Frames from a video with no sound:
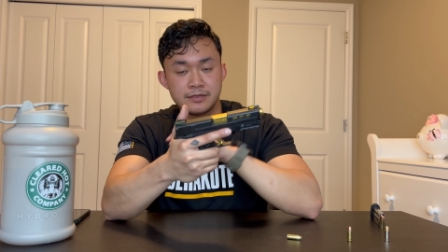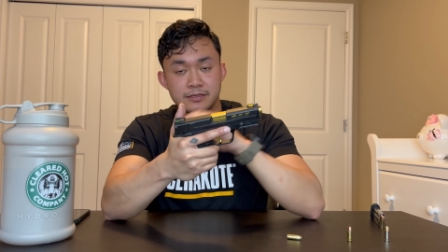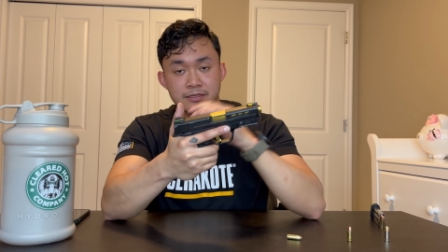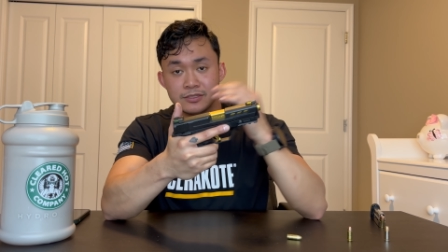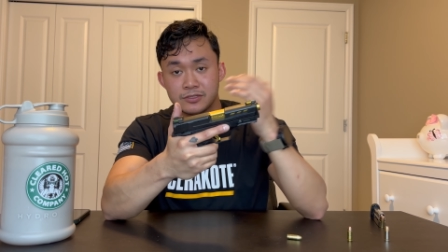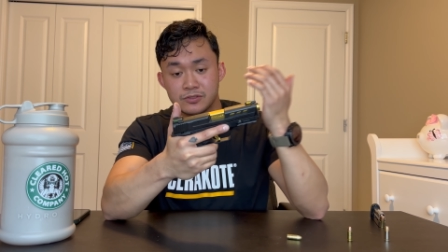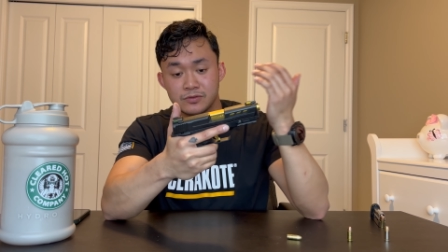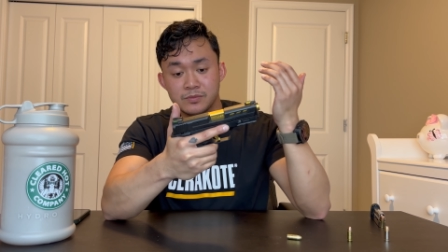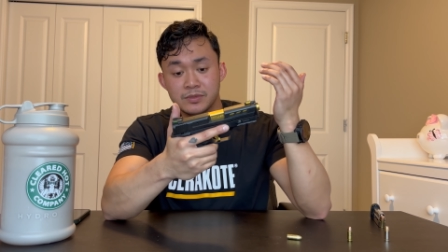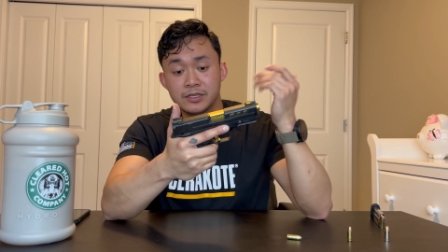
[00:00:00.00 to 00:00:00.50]

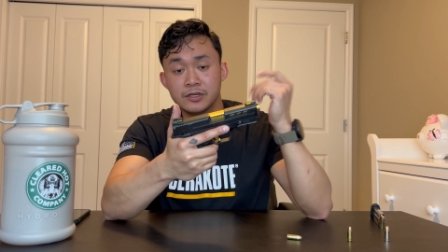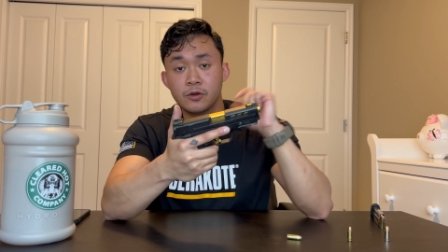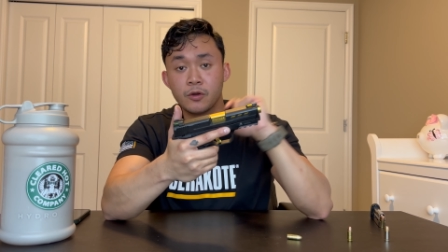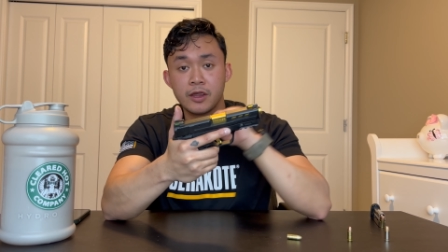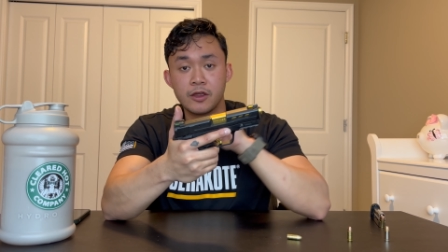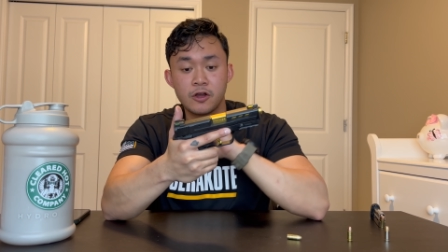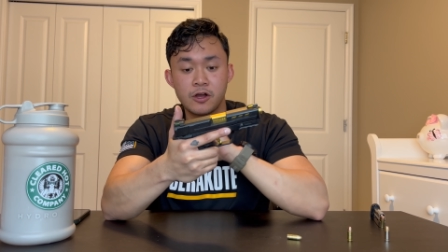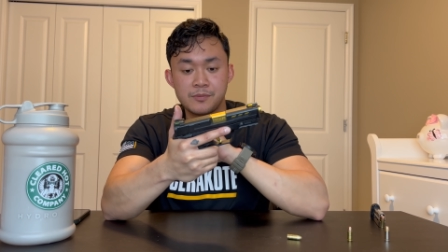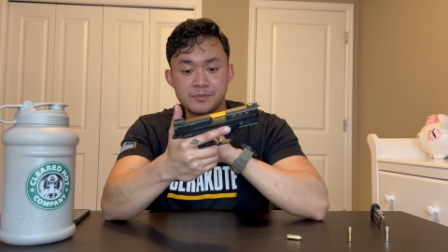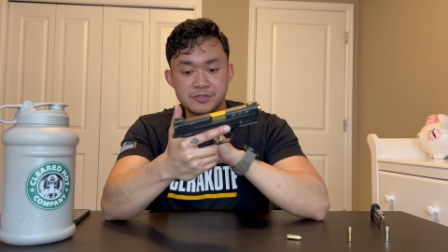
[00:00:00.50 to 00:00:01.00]
this would be a
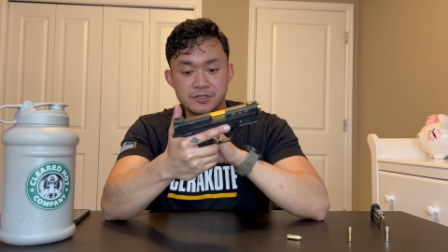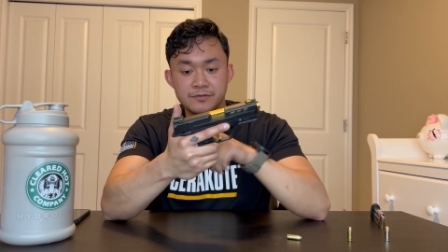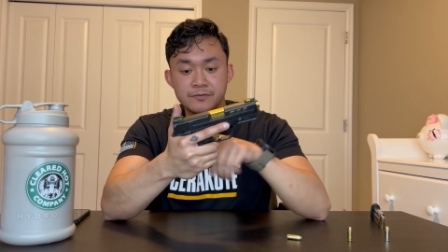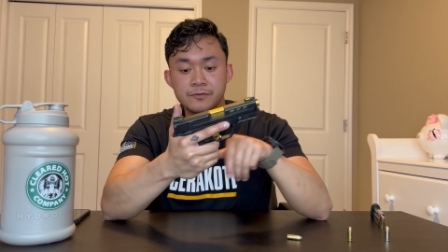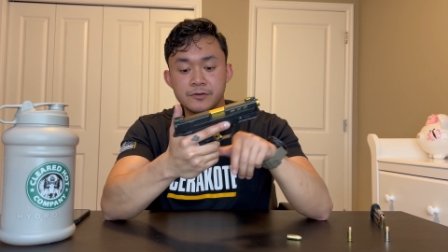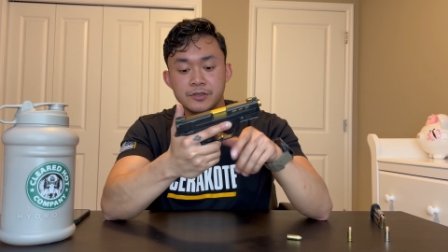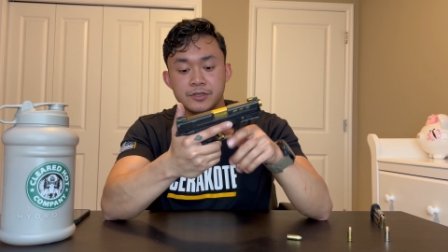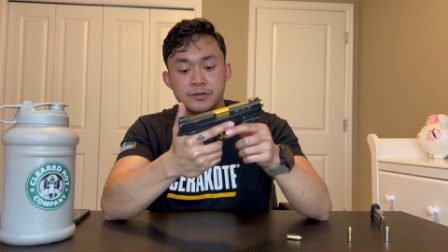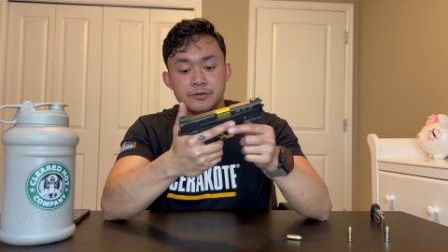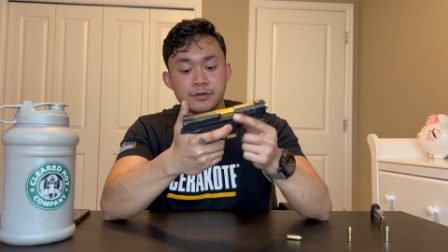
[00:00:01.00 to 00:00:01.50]
great option for
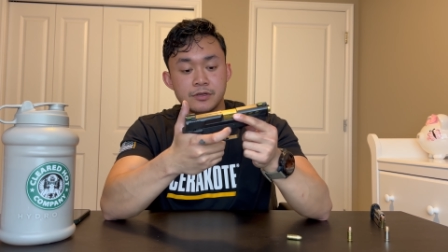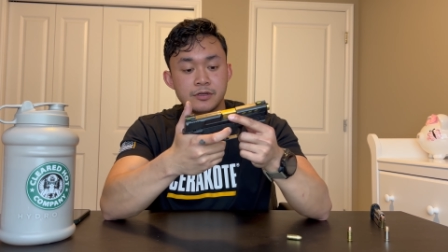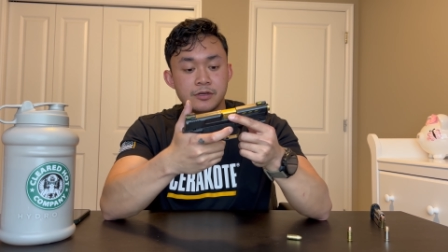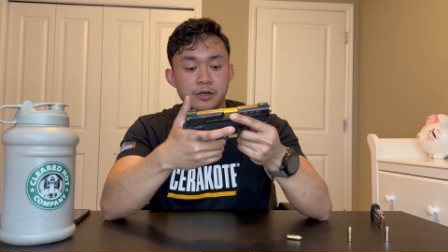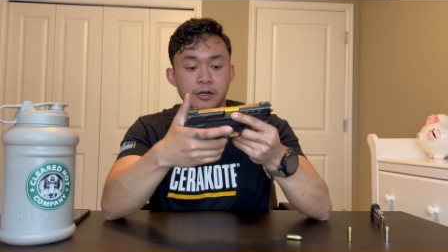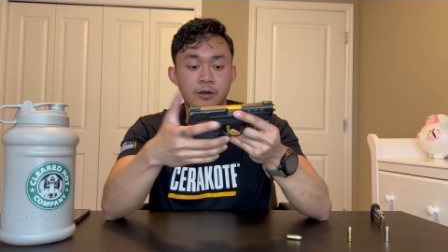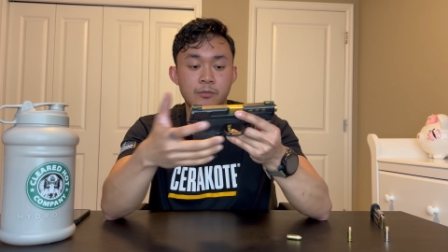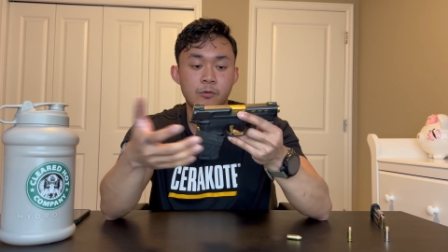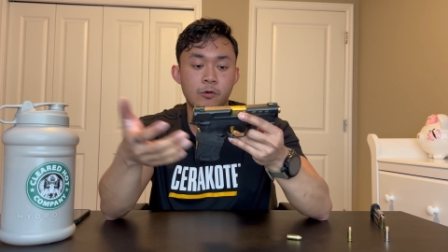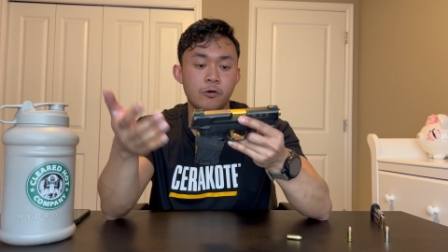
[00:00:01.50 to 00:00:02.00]
you.
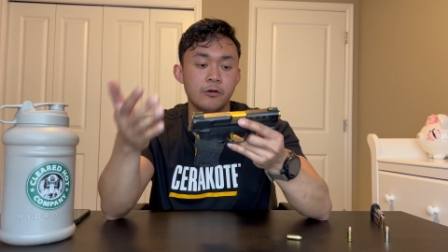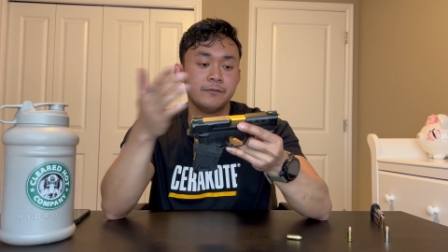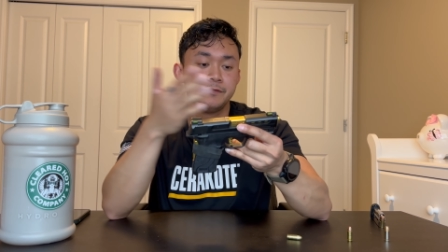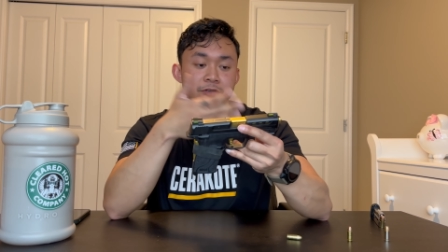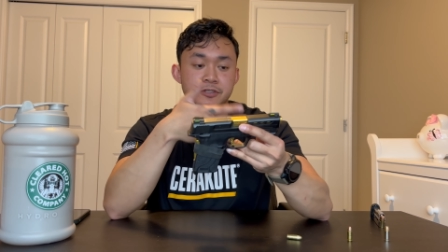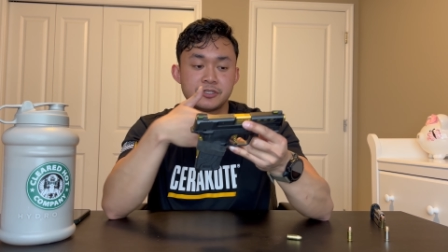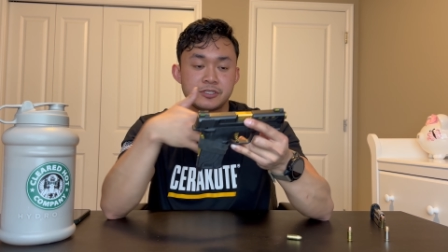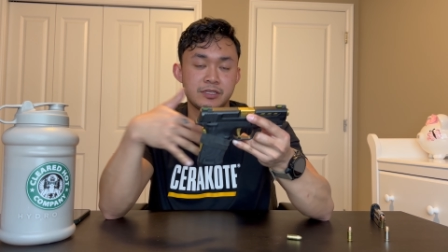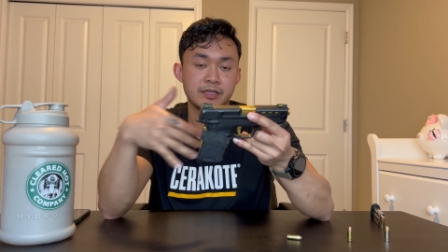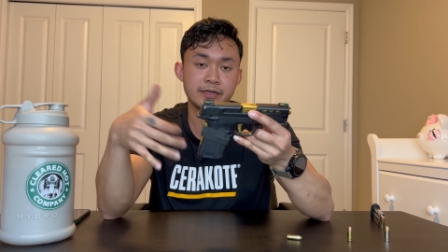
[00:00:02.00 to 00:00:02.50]
Or if you
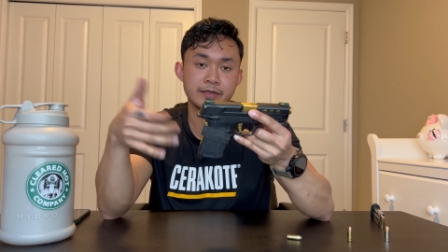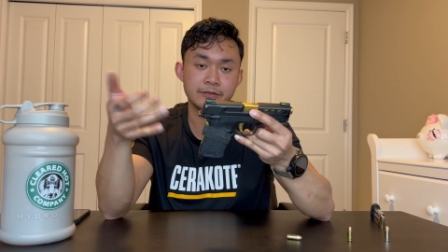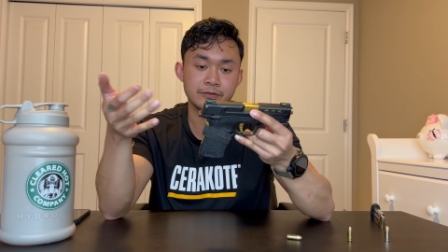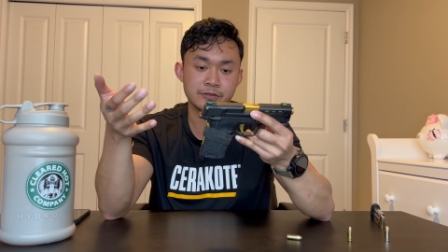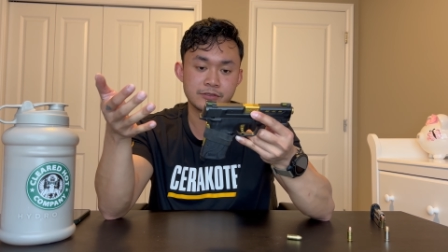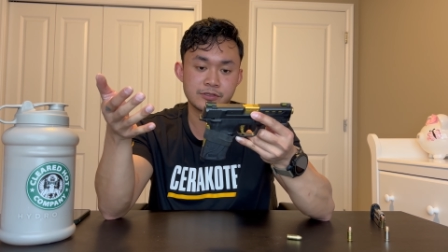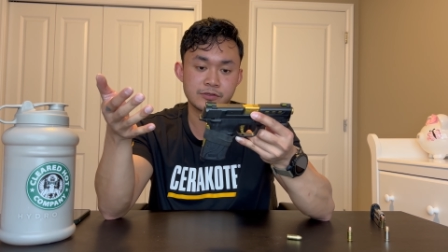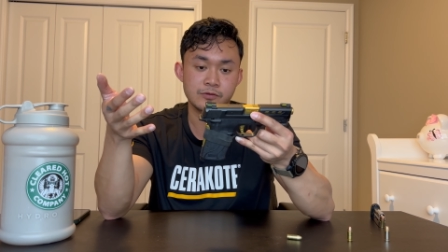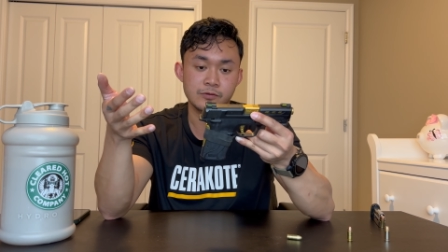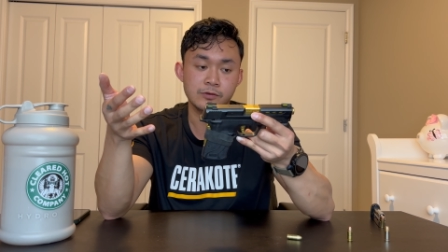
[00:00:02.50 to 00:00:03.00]
just think it
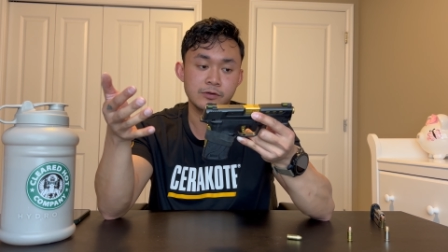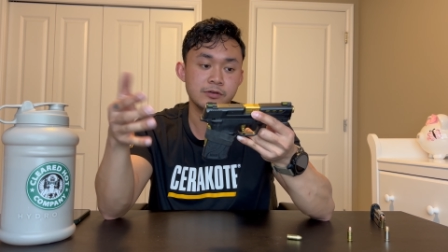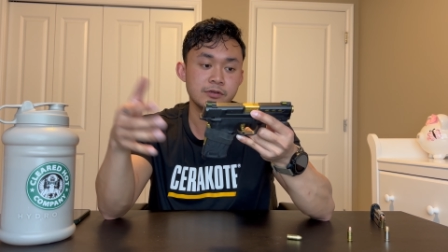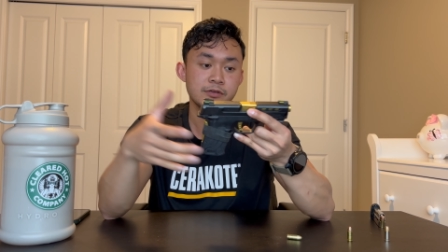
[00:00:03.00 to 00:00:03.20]
looks cool,